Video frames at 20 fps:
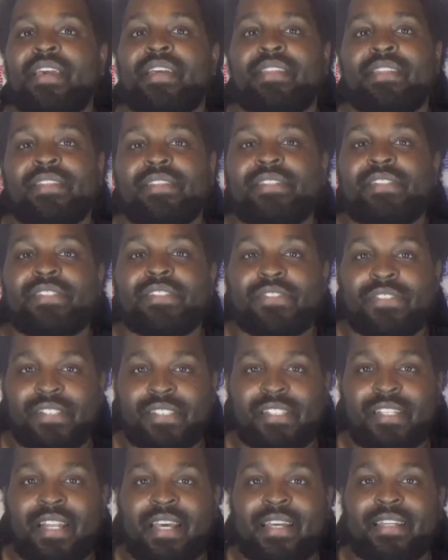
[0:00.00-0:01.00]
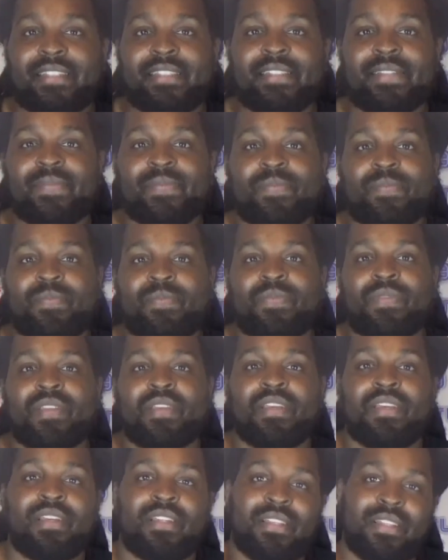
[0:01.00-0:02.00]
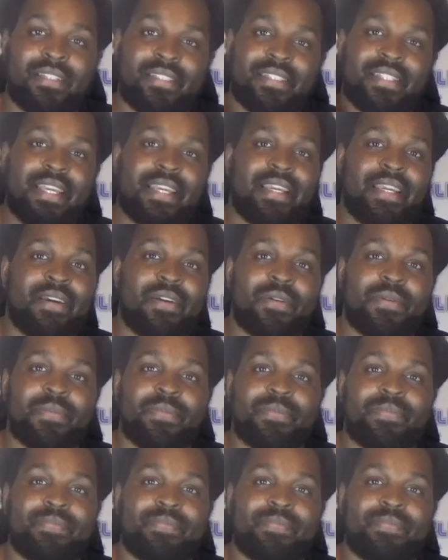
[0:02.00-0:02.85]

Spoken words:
This is Chris Classic. Let's take it home.